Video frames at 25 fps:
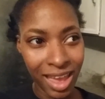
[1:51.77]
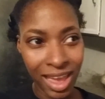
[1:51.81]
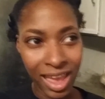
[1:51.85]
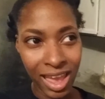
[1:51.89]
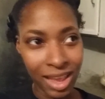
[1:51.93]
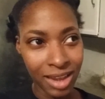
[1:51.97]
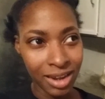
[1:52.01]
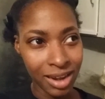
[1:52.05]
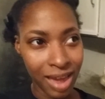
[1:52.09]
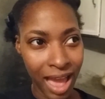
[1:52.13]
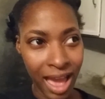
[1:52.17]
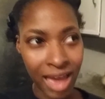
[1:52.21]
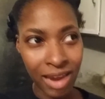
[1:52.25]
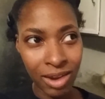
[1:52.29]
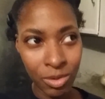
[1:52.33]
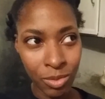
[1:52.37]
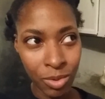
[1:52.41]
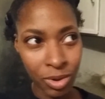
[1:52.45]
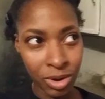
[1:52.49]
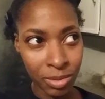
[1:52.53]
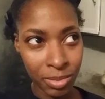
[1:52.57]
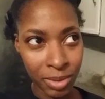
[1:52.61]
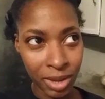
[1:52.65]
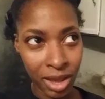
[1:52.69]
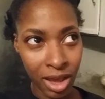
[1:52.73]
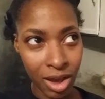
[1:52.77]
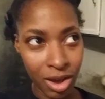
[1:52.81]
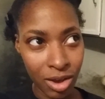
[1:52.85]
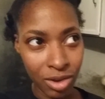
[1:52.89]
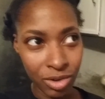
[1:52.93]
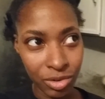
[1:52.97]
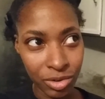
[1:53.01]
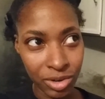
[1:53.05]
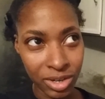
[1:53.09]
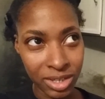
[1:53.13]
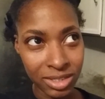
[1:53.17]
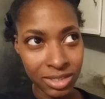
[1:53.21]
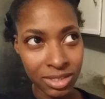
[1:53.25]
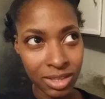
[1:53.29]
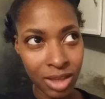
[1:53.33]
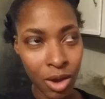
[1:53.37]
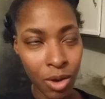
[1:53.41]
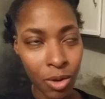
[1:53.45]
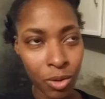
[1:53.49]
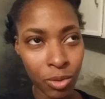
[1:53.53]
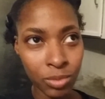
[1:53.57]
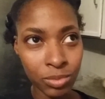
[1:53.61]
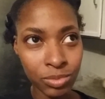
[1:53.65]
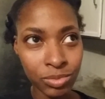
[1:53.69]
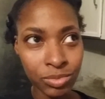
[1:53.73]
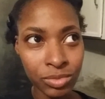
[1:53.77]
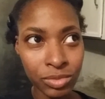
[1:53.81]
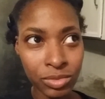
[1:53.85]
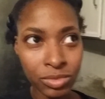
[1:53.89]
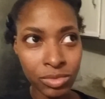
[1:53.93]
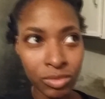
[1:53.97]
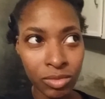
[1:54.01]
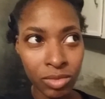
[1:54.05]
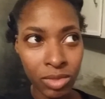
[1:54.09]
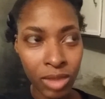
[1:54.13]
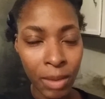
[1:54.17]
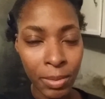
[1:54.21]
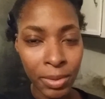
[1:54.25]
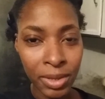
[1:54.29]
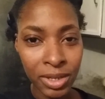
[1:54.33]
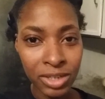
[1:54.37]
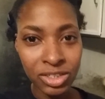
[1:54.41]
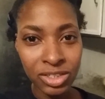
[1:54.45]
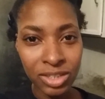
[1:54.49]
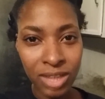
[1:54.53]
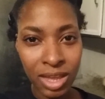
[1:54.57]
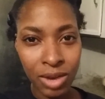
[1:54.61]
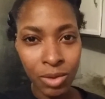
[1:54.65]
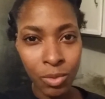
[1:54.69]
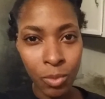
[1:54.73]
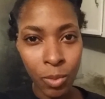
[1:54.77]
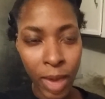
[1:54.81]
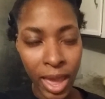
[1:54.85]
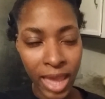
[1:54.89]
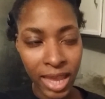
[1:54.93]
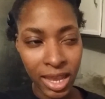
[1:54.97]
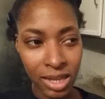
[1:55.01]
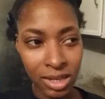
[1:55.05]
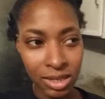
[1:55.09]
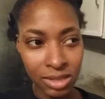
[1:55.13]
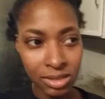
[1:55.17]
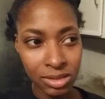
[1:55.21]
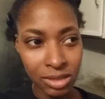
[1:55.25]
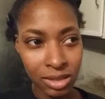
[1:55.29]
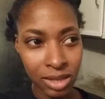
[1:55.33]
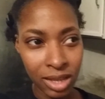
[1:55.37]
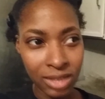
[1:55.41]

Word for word: and I don't want to be hungry, so I'm just gonna wait.